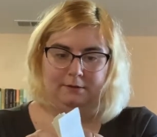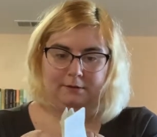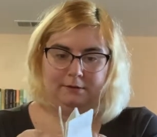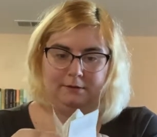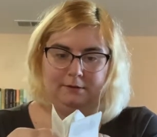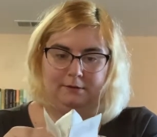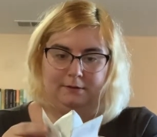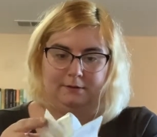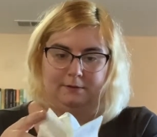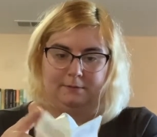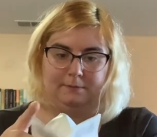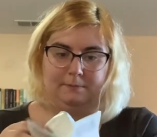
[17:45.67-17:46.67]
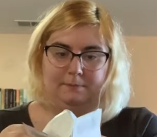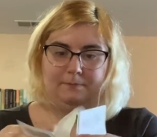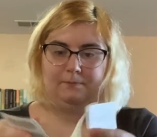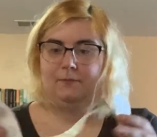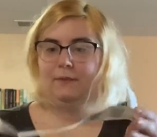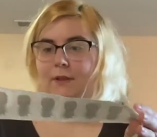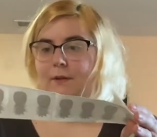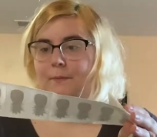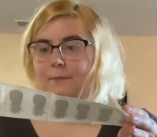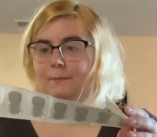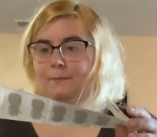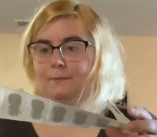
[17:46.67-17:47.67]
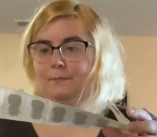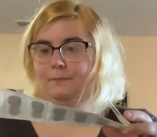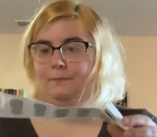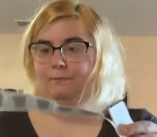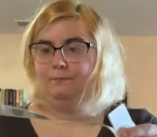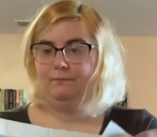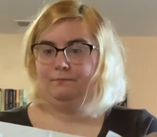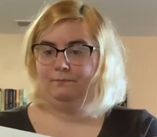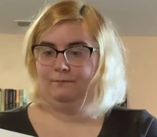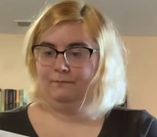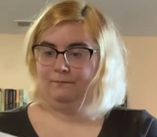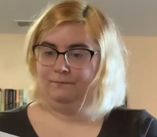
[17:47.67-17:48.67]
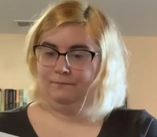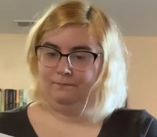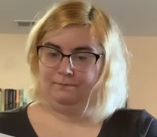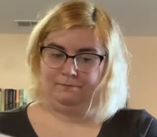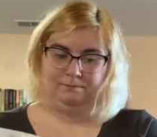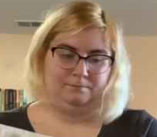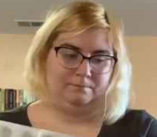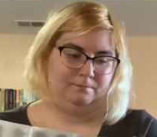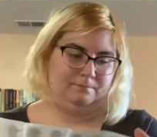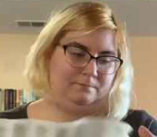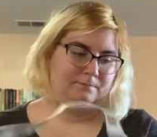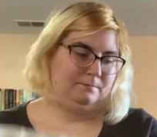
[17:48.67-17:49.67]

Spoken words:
(no one is talking)